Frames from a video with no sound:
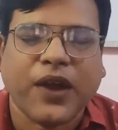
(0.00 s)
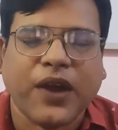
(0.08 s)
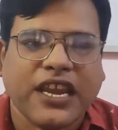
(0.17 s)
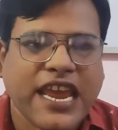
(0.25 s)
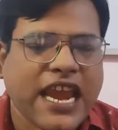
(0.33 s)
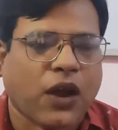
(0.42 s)

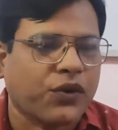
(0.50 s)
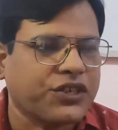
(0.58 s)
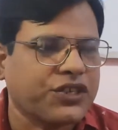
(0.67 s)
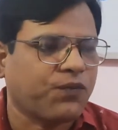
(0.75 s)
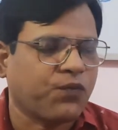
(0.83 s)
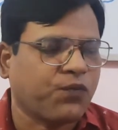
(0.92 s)
and here
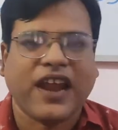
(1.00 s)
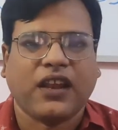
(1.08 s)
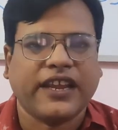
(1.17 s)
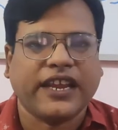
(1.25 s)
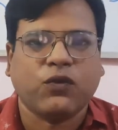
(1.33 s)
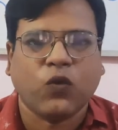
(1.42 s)
is
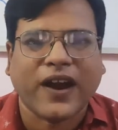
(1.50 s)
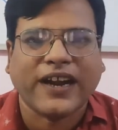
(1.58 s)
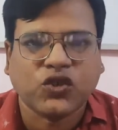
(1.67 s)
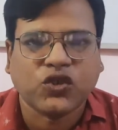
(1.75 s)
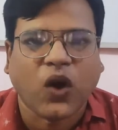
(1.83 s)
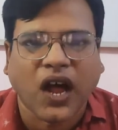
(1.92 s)
friendly
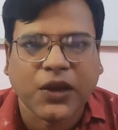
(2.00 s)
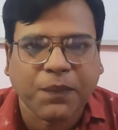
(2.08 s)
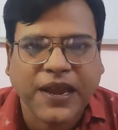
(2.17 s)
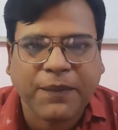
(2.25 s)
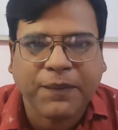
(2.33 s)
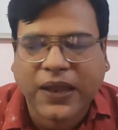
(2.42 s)
advice to all the
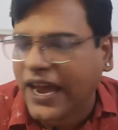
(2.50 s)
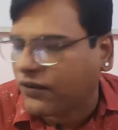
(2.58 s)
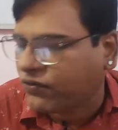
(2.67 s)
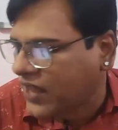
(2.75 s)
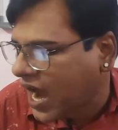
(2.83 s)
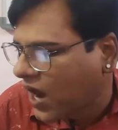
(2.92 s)
people
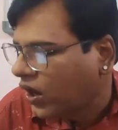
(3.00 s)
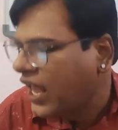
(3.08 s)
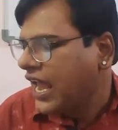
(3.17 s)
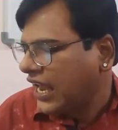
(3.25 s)
out there.